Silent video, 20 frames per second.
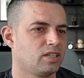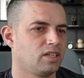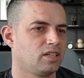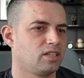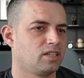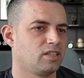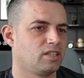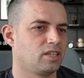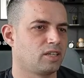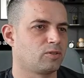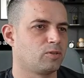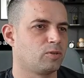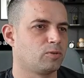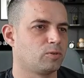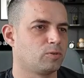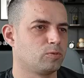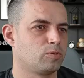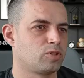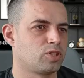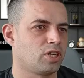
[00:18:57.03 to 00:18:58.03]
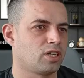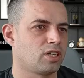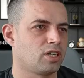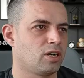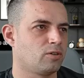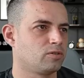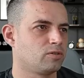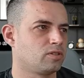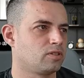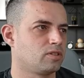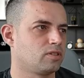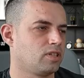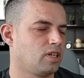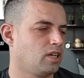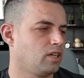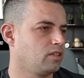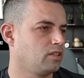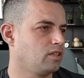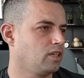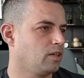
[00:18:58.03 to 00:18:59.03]
then go to checkout,
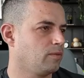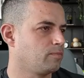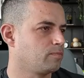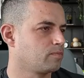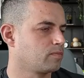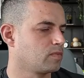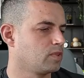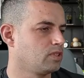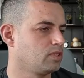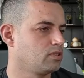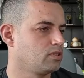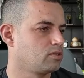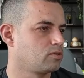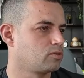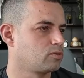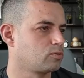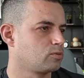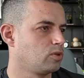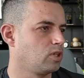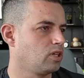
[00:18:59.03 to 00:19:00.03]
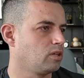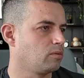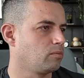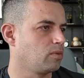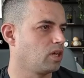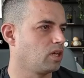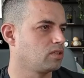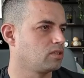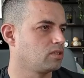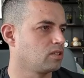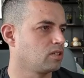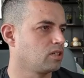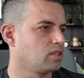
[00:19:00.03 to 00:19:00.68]
and yeah, this is truly amazing.